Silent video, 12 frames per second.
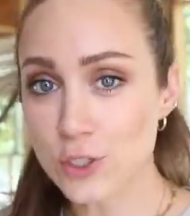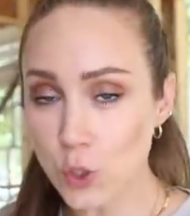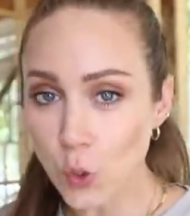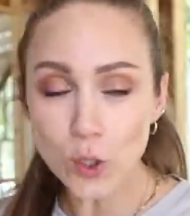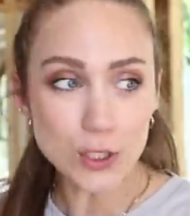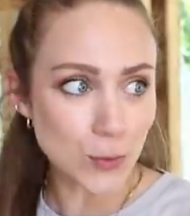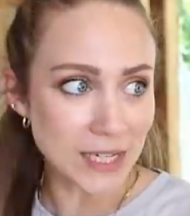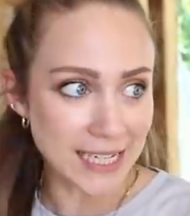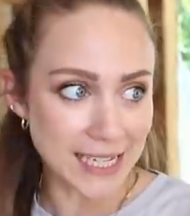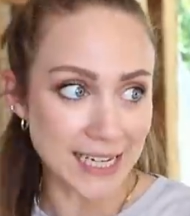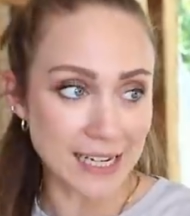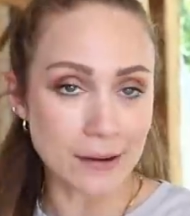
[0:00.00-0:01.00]
Tools we
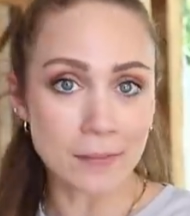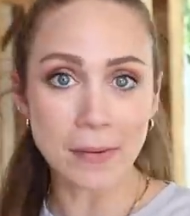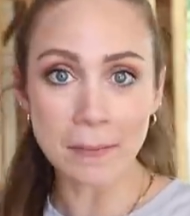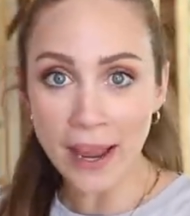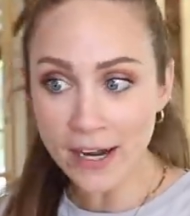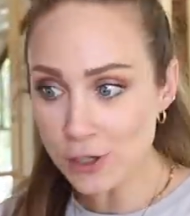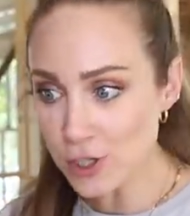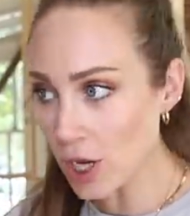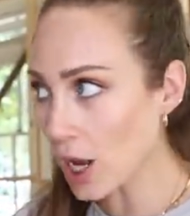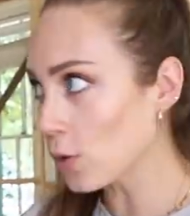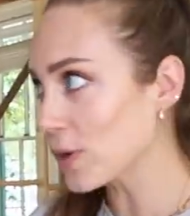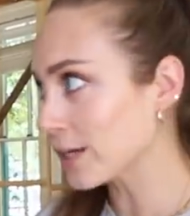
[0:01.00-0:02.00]
need, my miter
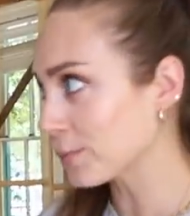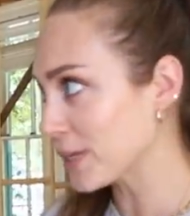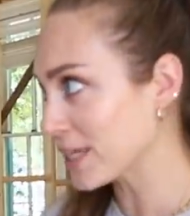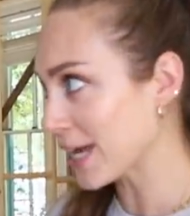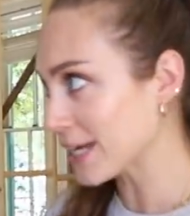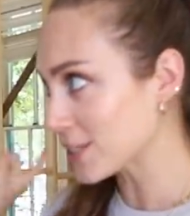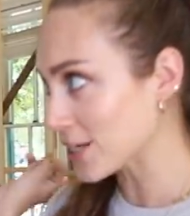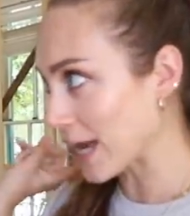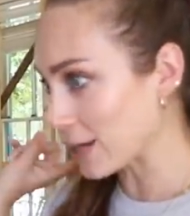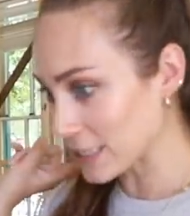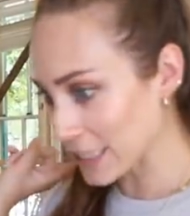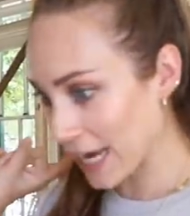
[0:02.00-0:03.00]
saw, we gotta bring that to
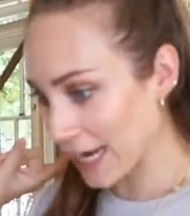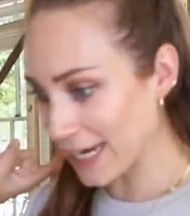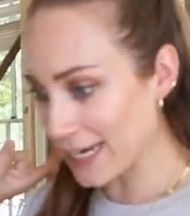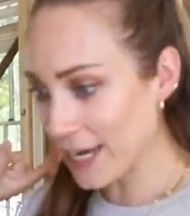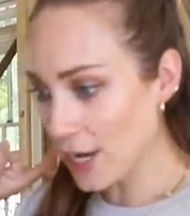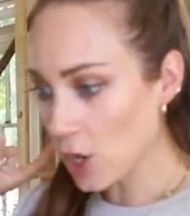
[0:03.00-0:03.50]
outside.